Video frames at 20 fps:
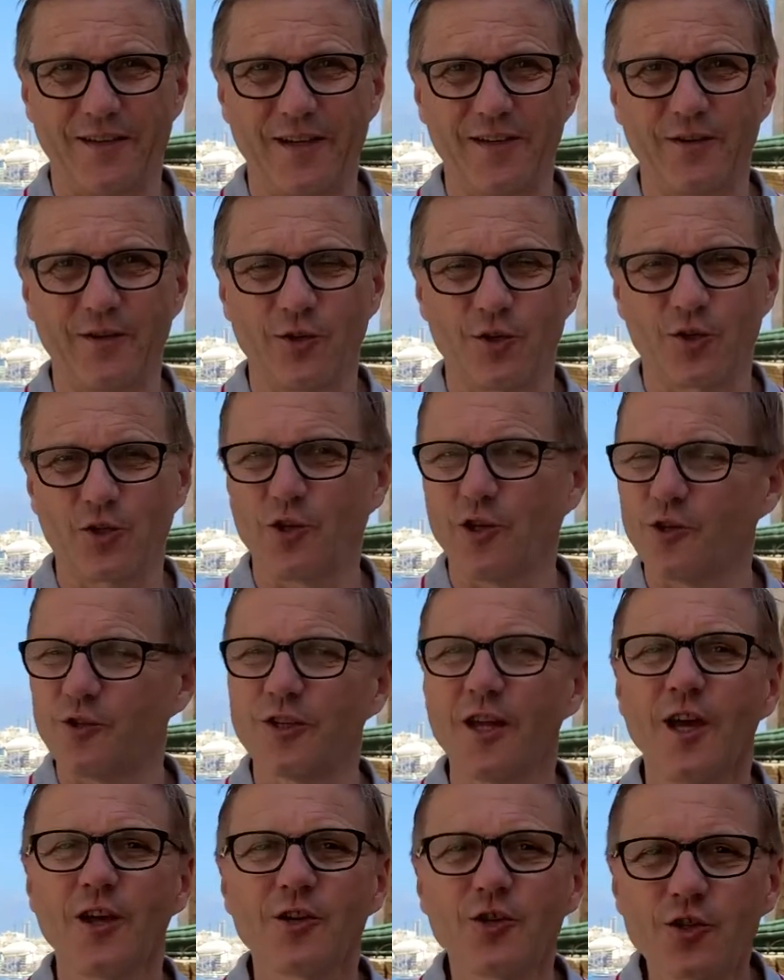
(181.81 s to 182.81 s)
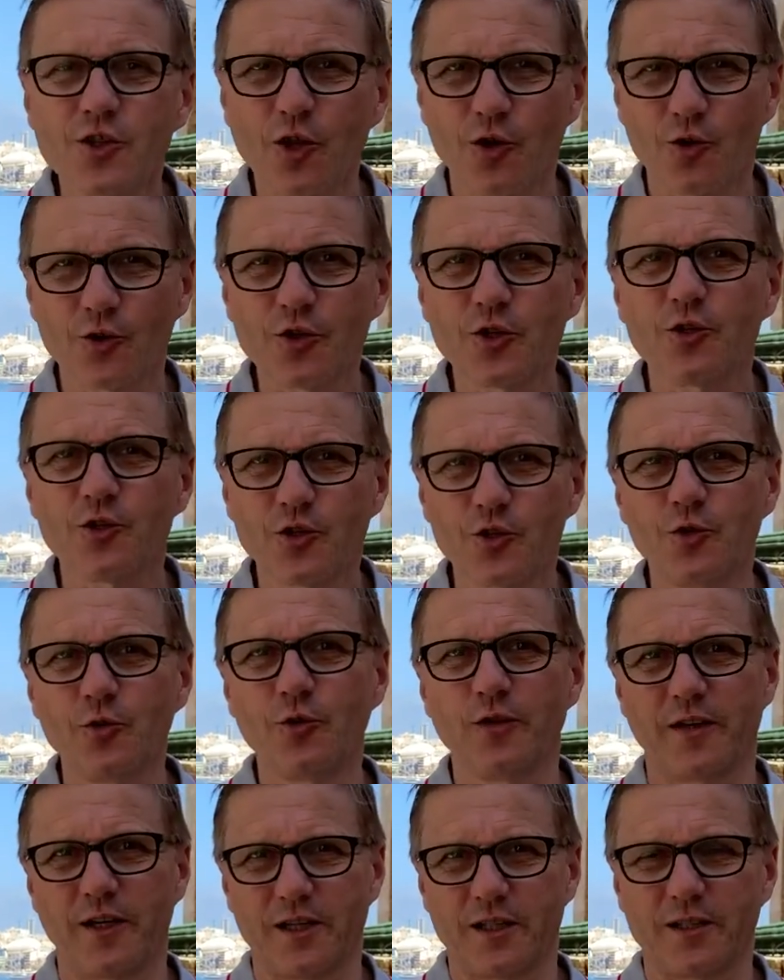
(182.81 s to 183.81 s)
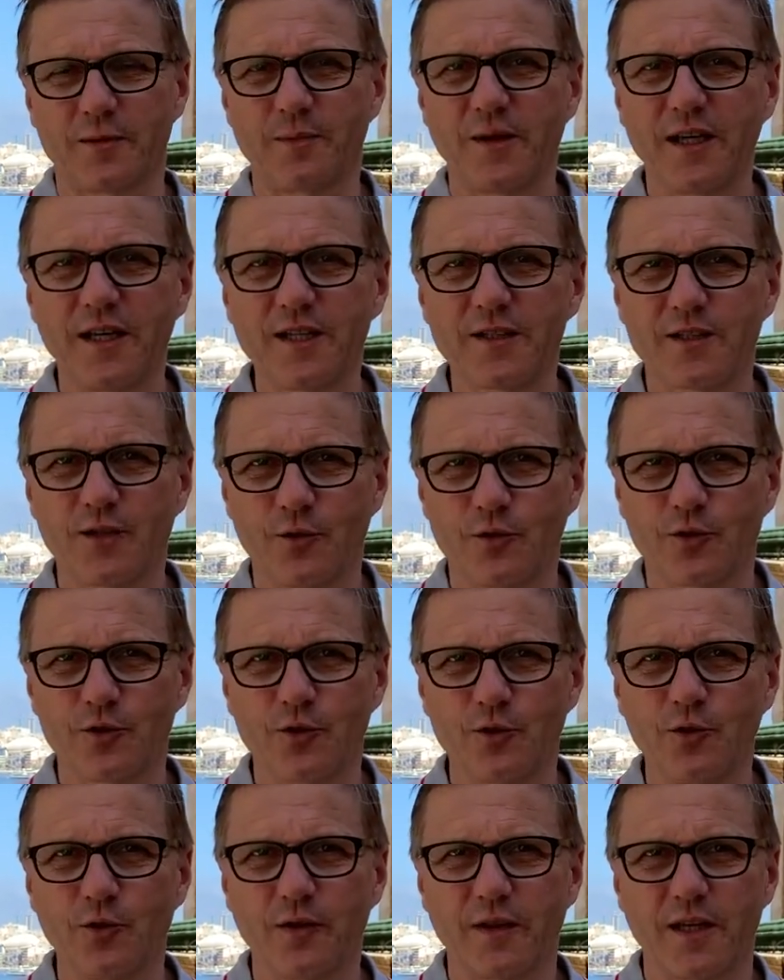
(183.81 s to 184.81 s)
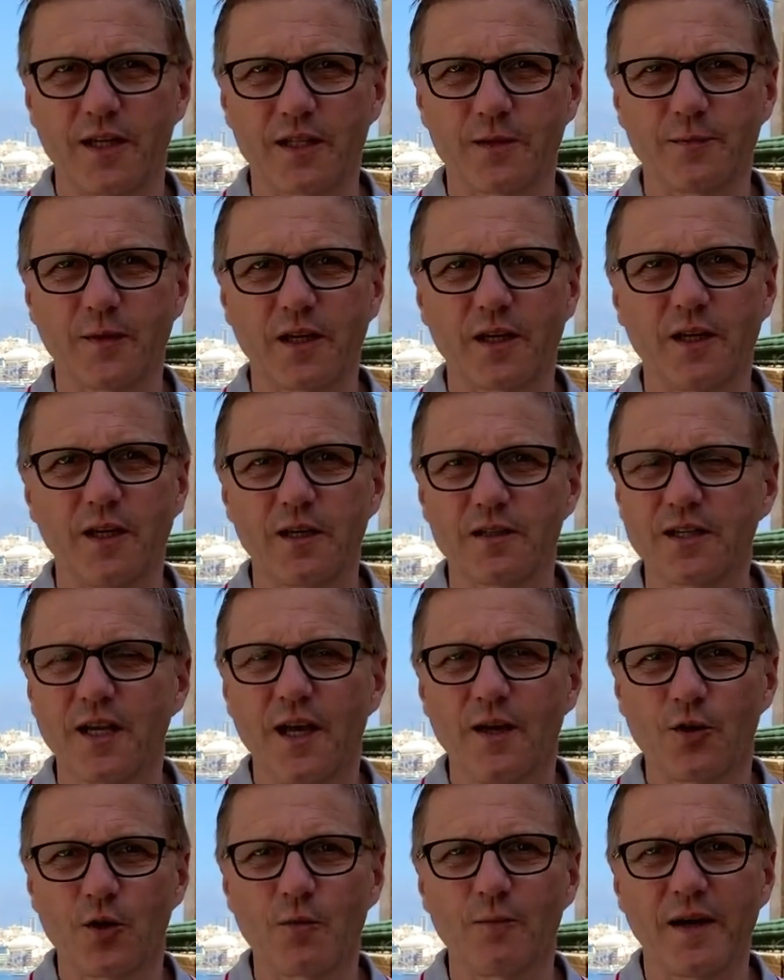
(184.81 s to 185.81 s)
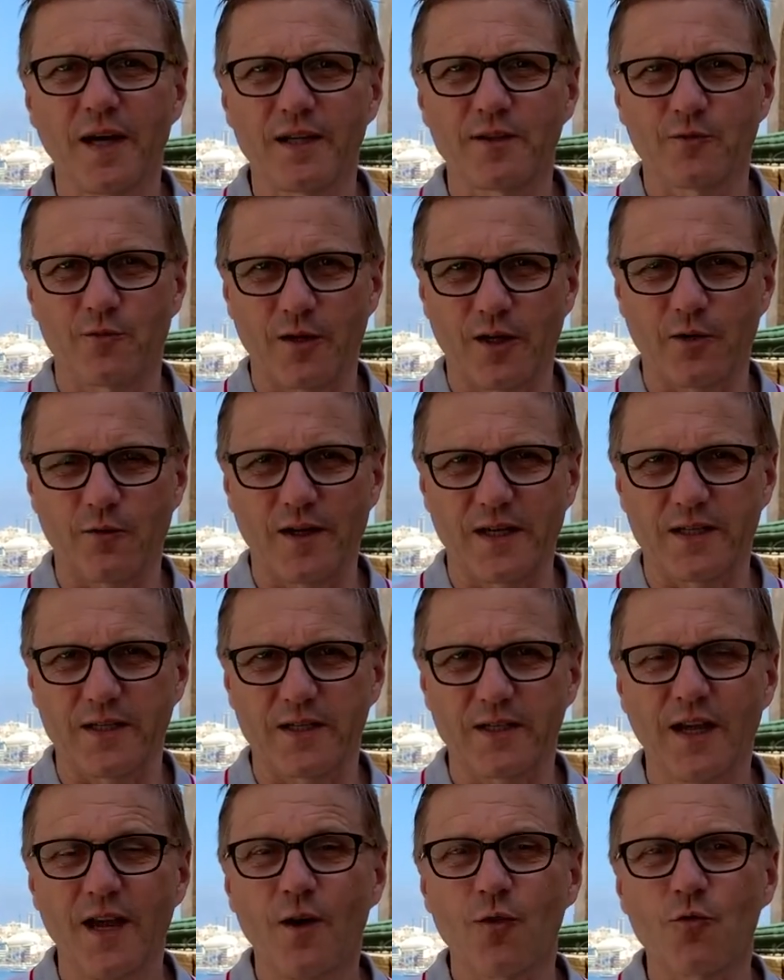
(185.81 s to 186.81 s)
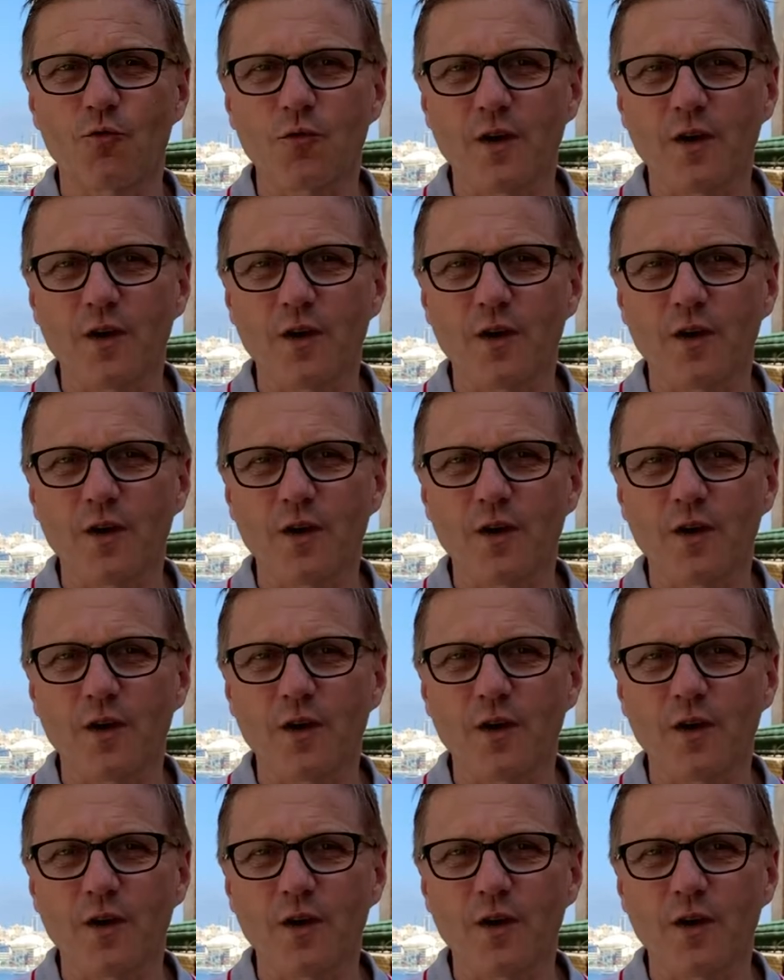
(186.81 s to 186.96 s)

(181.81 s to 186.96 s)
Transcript: in your choice. Don't do this, please don't do this because you might regret it.